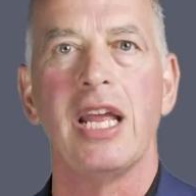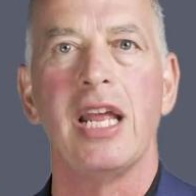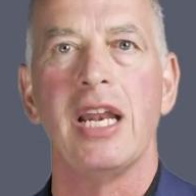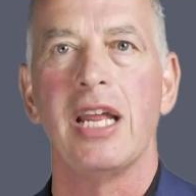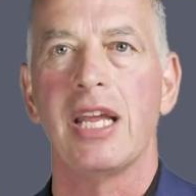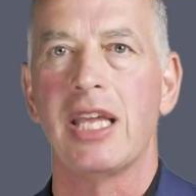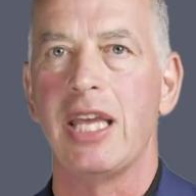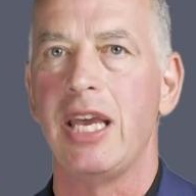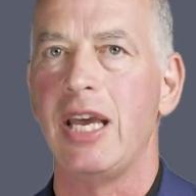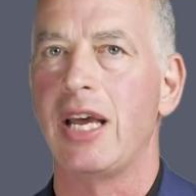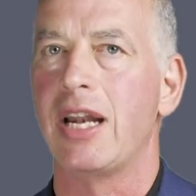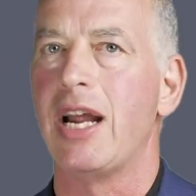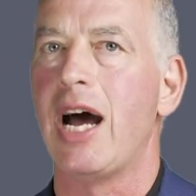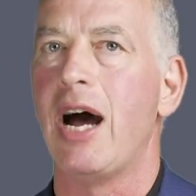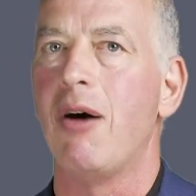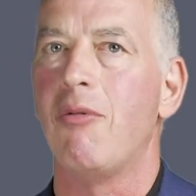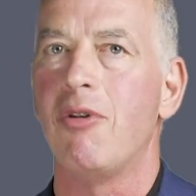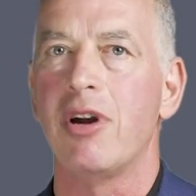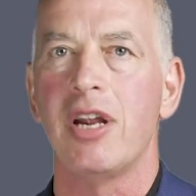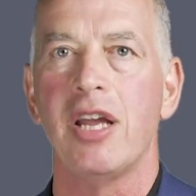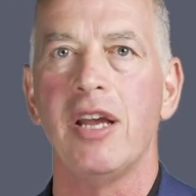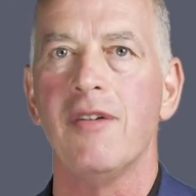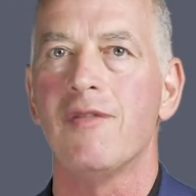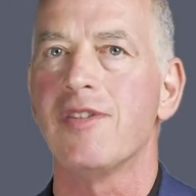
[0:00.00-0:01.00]
And again, I
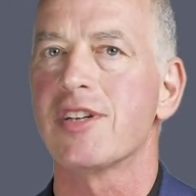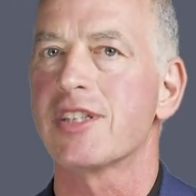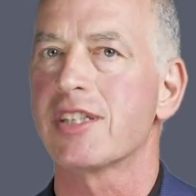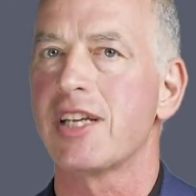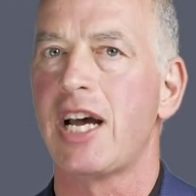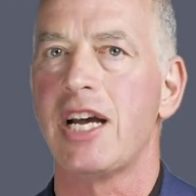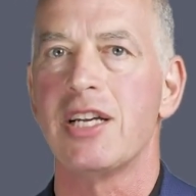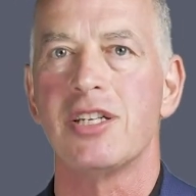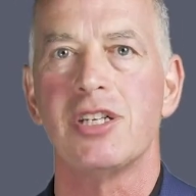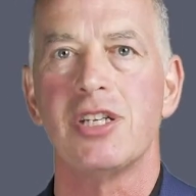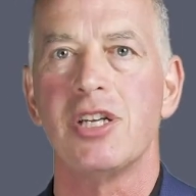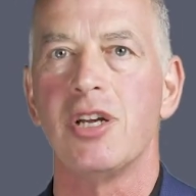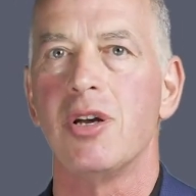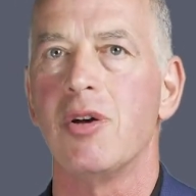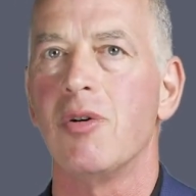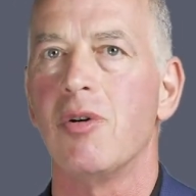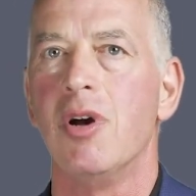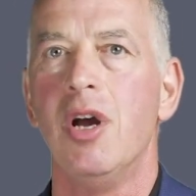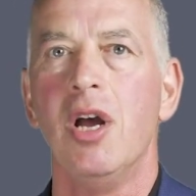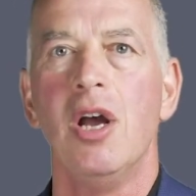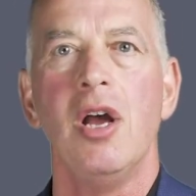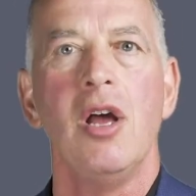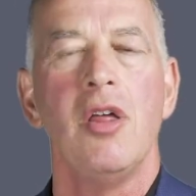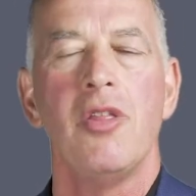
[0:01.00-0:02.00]
want to emphasize to
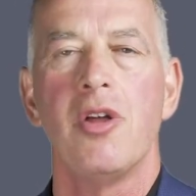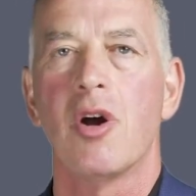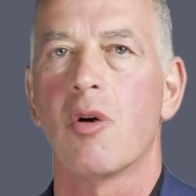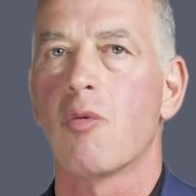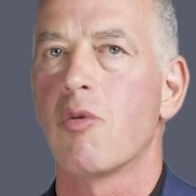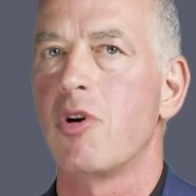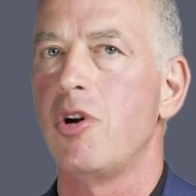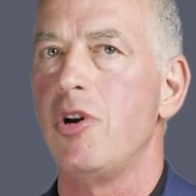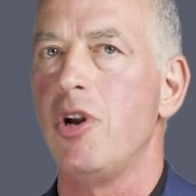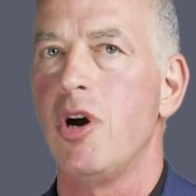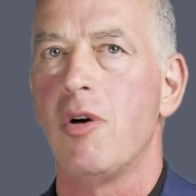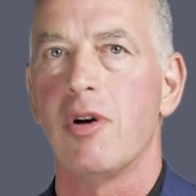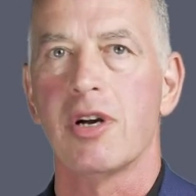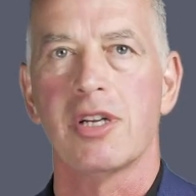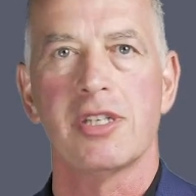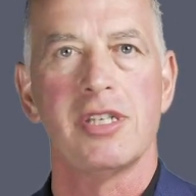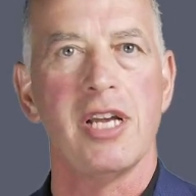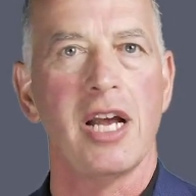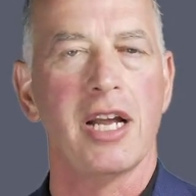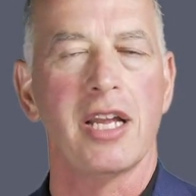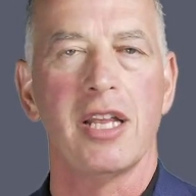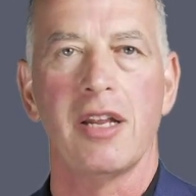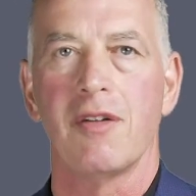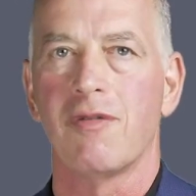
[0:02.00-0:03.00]
you, there were no
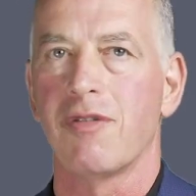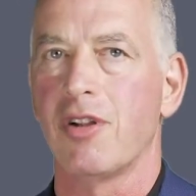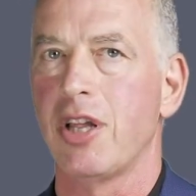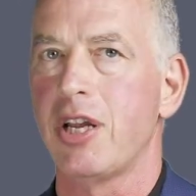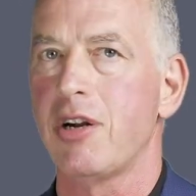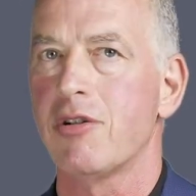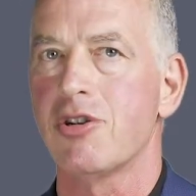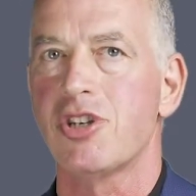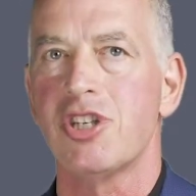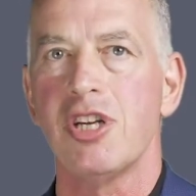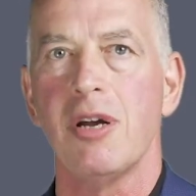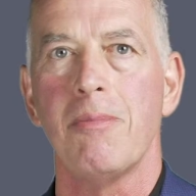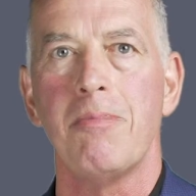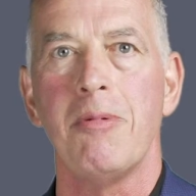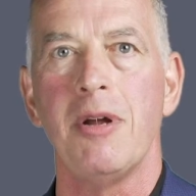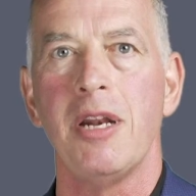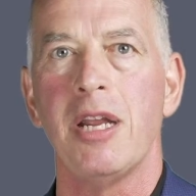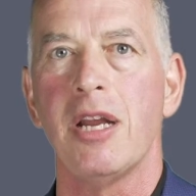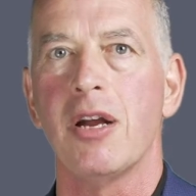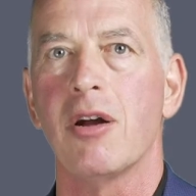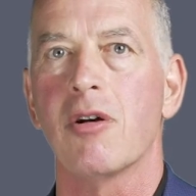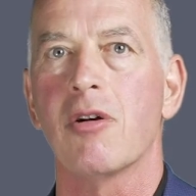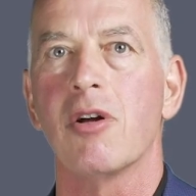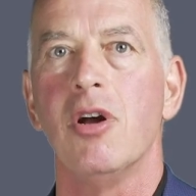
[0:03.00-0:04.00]
executive leadership in
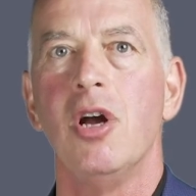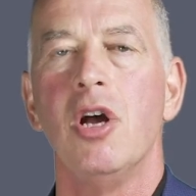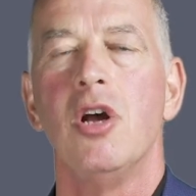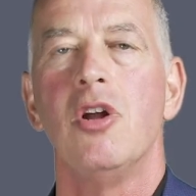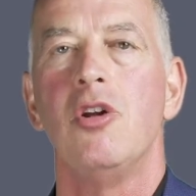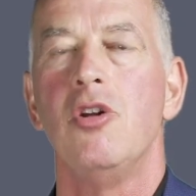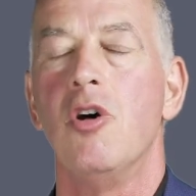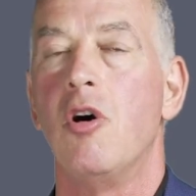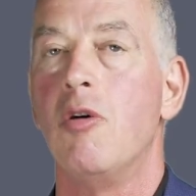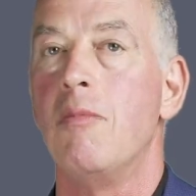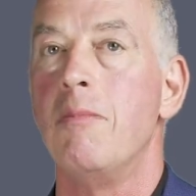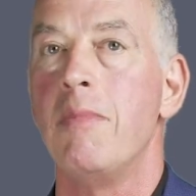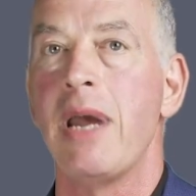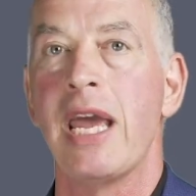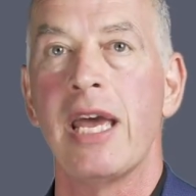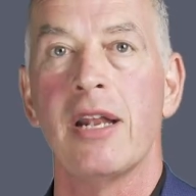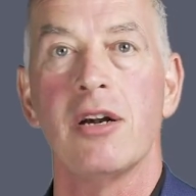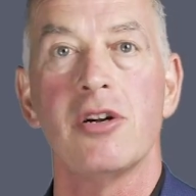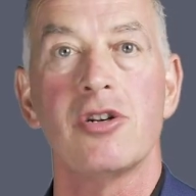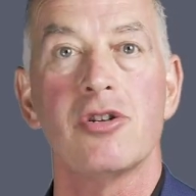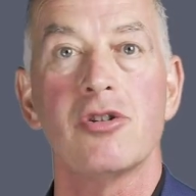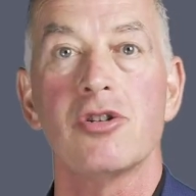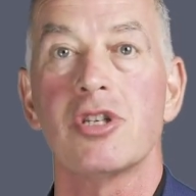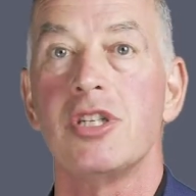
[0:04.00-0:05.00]
here, no
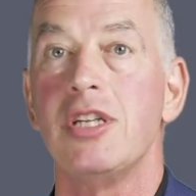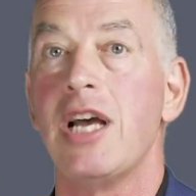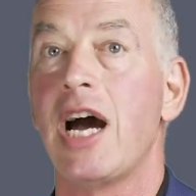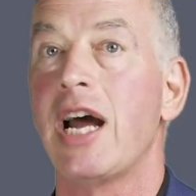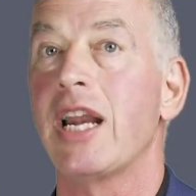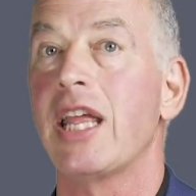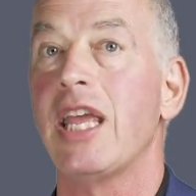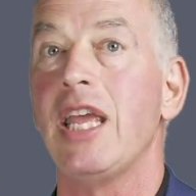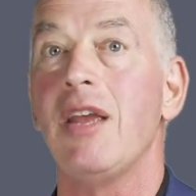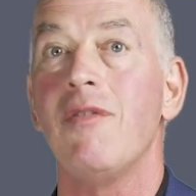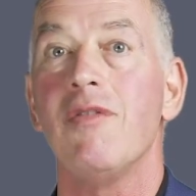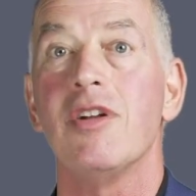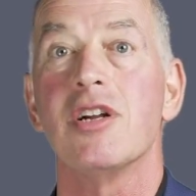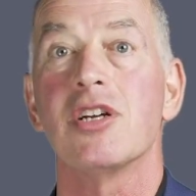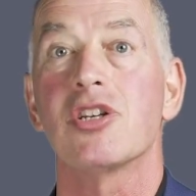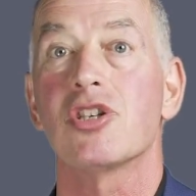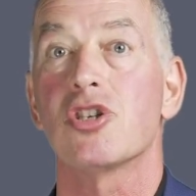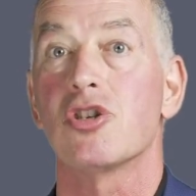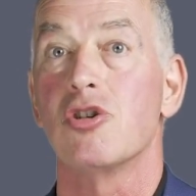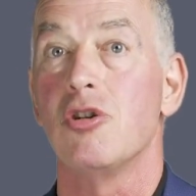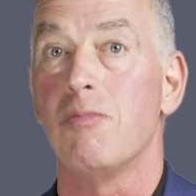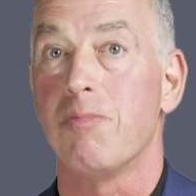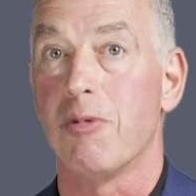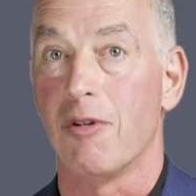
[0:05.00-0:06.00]
managers, not even a
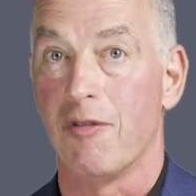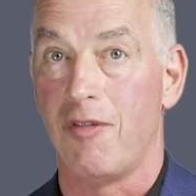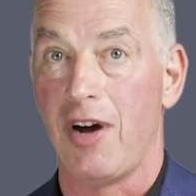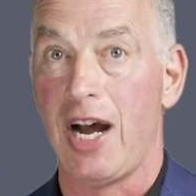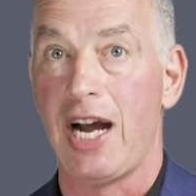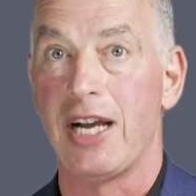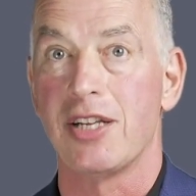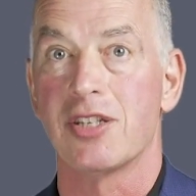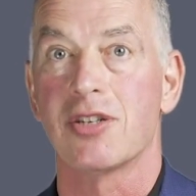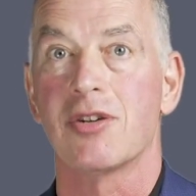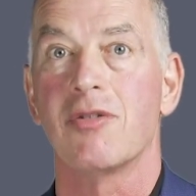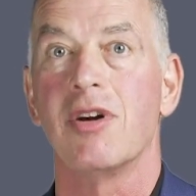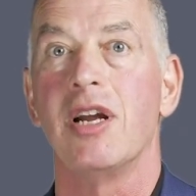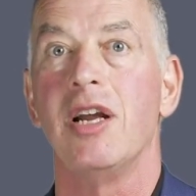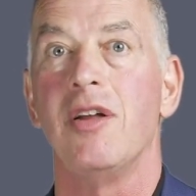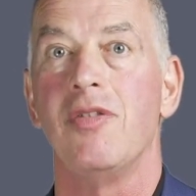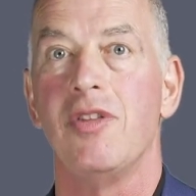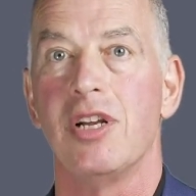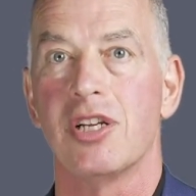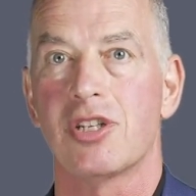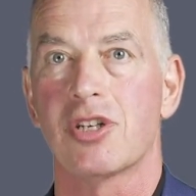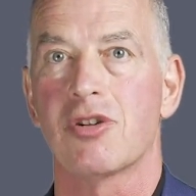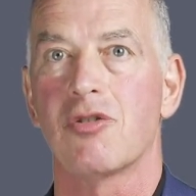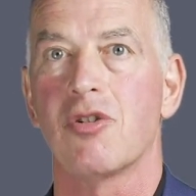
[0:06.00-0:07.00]
supervisor in
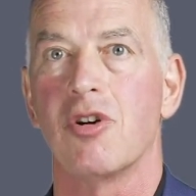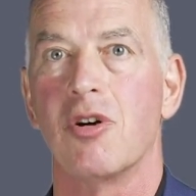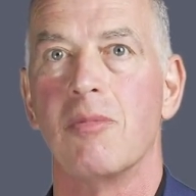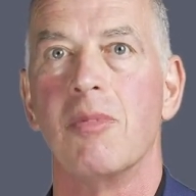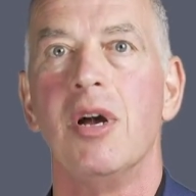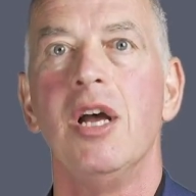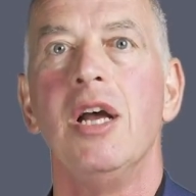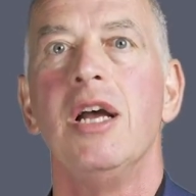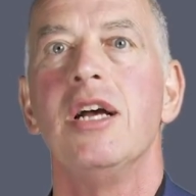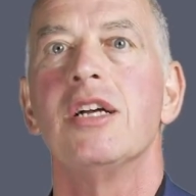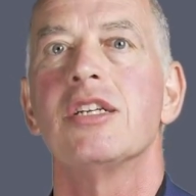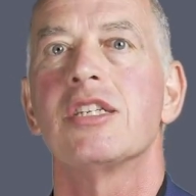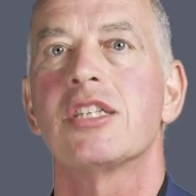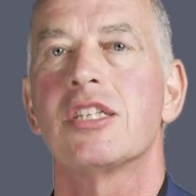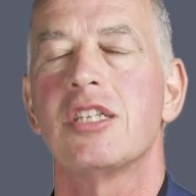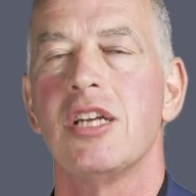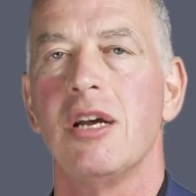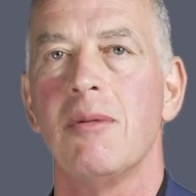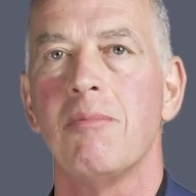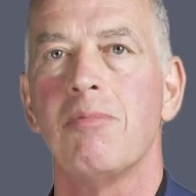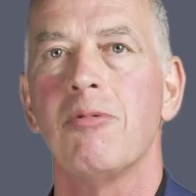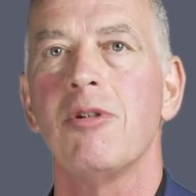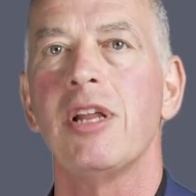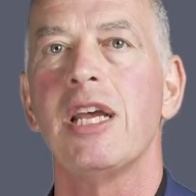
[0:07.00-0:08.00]
this group,
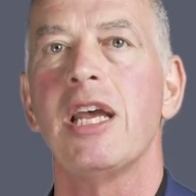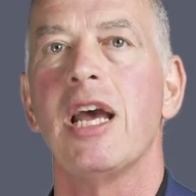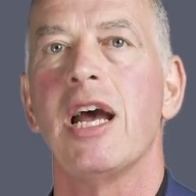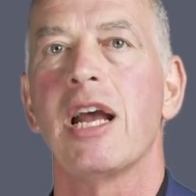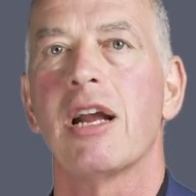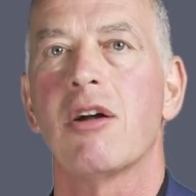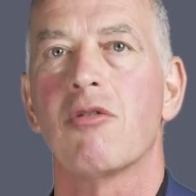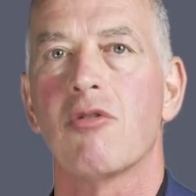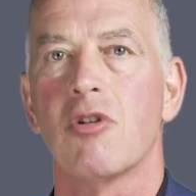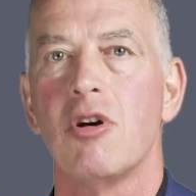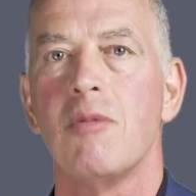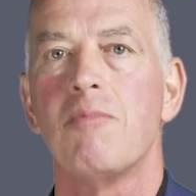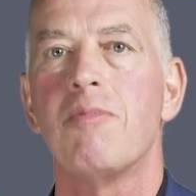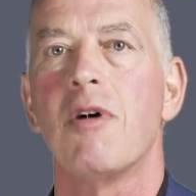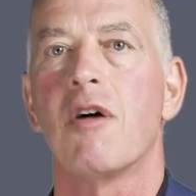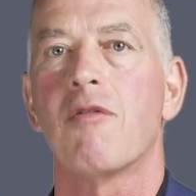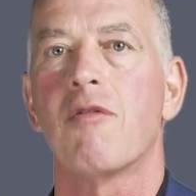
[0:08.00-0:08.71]
simply a group